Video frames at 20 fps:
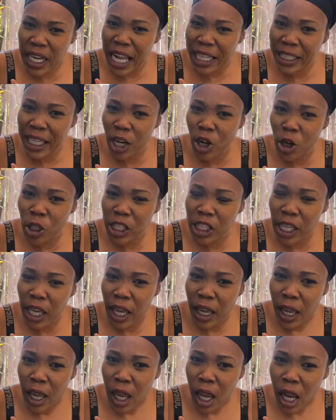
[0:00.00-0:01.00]
That telling you
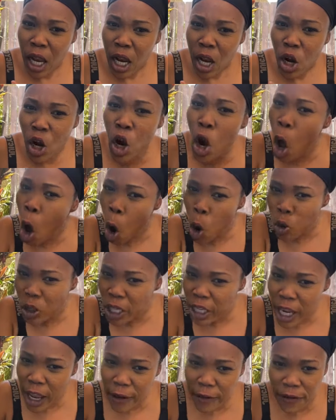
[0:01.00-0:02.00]
say,
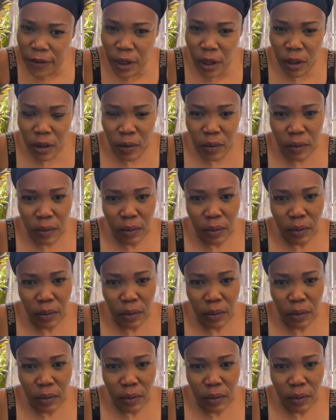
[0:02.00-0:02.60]
love the devil.